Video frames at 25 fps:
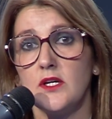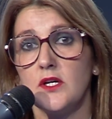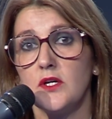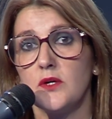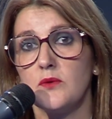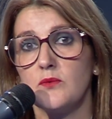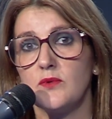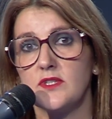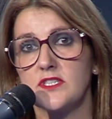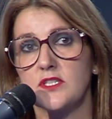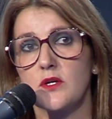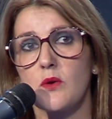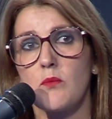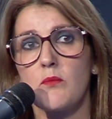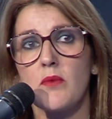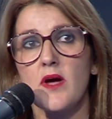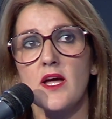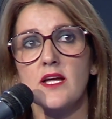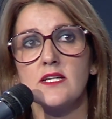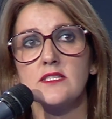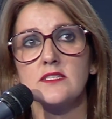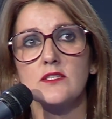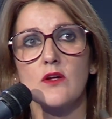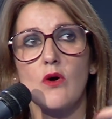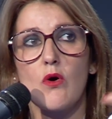which
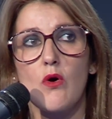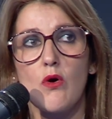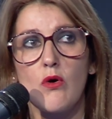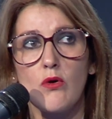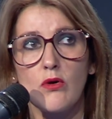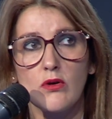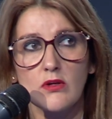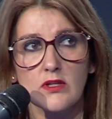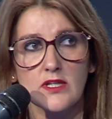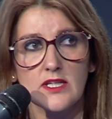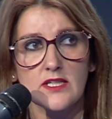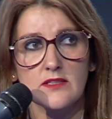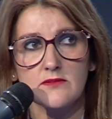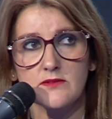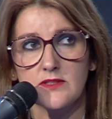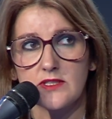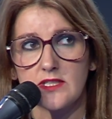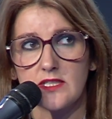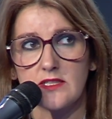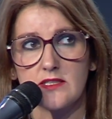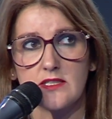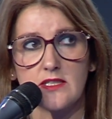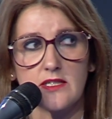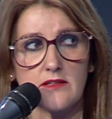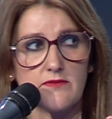combines all
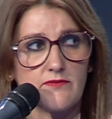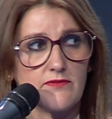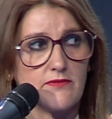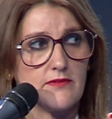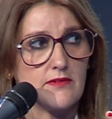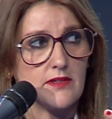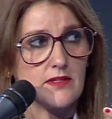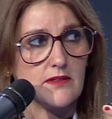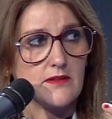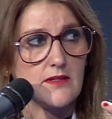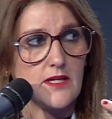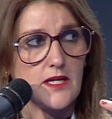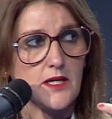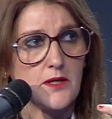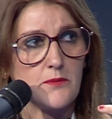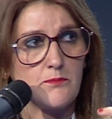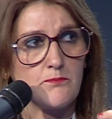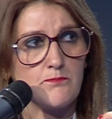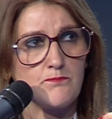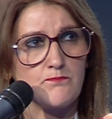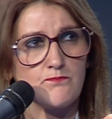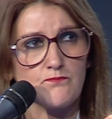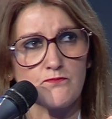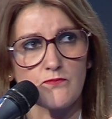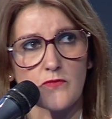
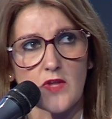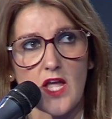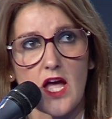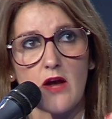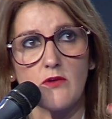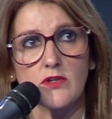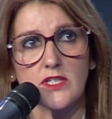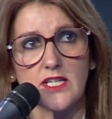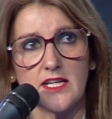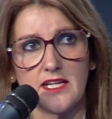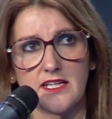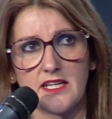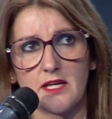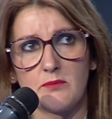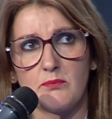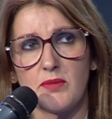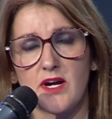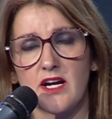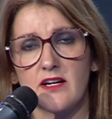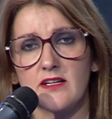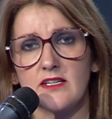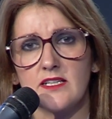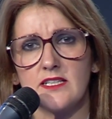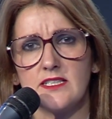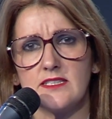our data
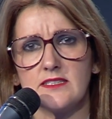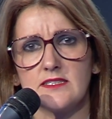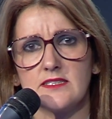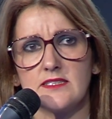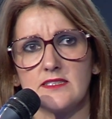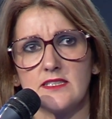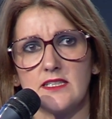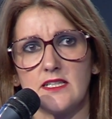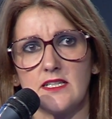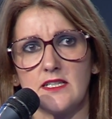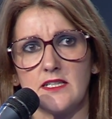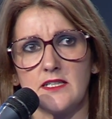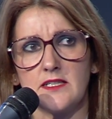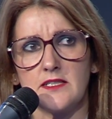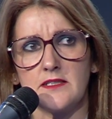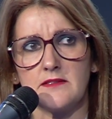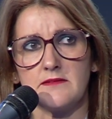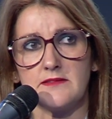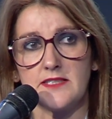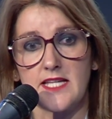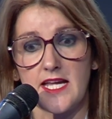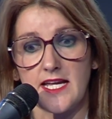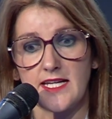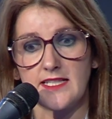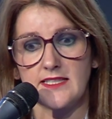partners'
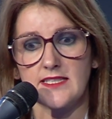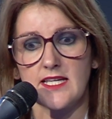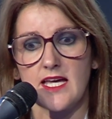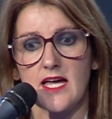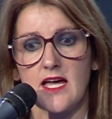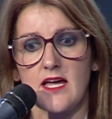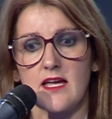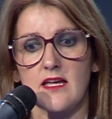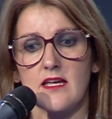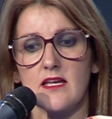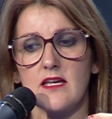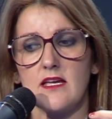data